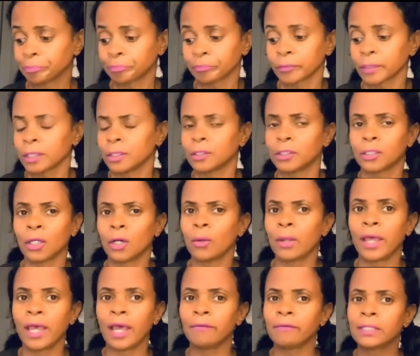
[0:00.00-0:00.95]
Don't have
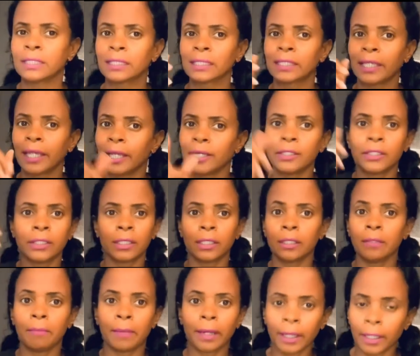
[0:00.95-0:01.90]
a scarcity
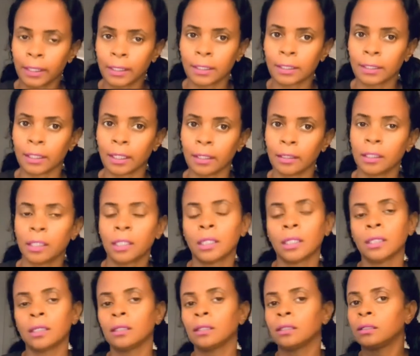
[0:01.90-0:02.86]
mindset.
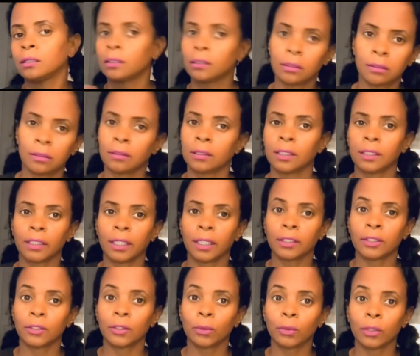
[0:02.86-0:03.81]
That's no
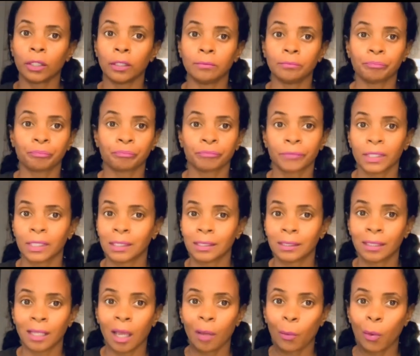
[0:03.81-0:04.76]
good. That
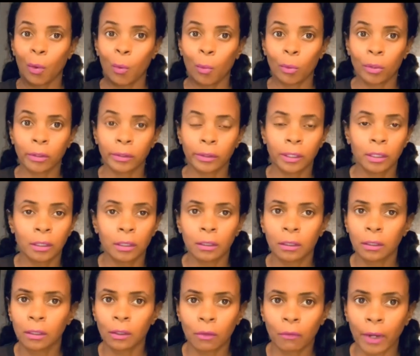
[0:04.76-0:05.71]
won't work
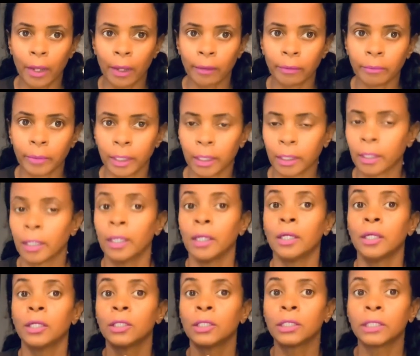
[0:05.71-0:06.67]
around me.
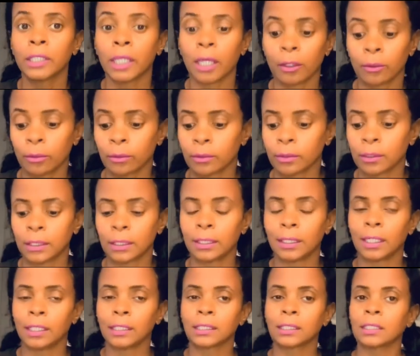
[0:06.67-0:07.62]
So let's
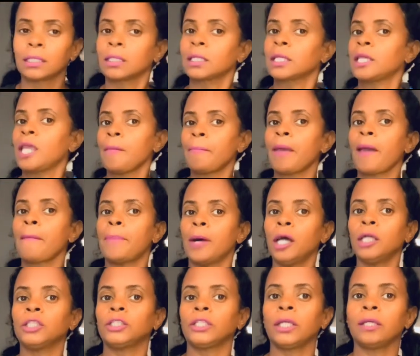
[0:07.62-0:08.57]
keep it
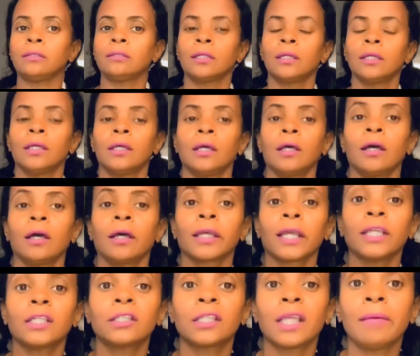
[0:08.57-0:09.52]
pushing. Okay, so
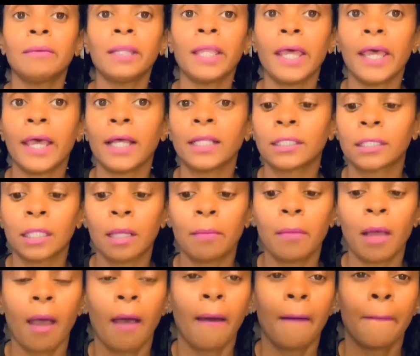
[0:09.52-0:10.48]
I'm going to add some
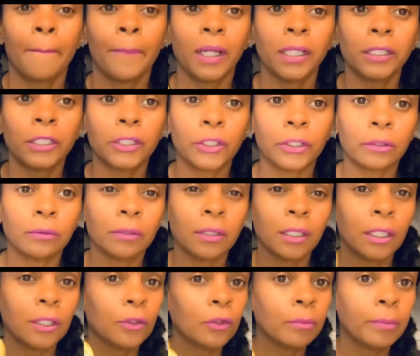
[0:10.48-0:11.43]
mustard. A little
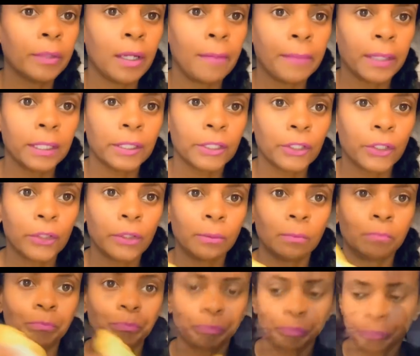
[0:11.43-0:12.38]
bit of mustard.
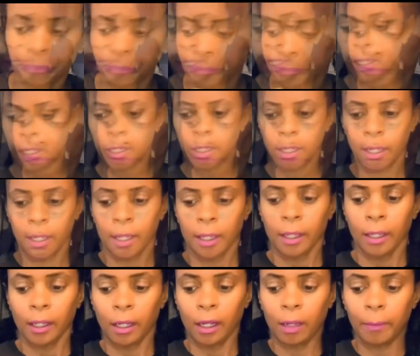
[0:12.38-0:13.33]
And I'm
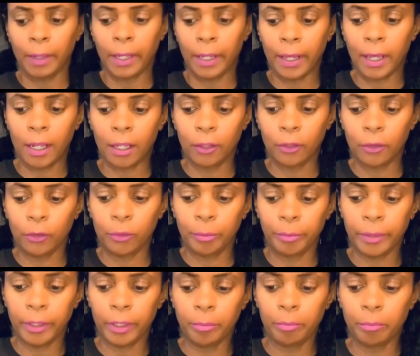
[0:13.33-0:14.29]
going to add a little bit
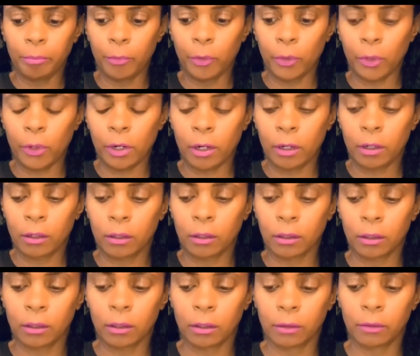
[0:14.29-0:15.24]
more
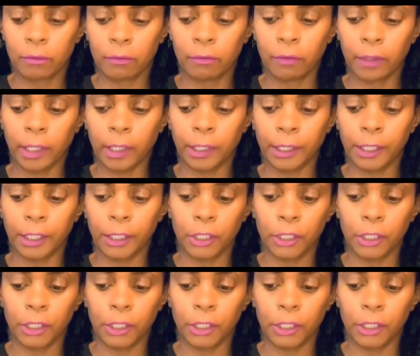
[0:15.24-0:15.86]
relish.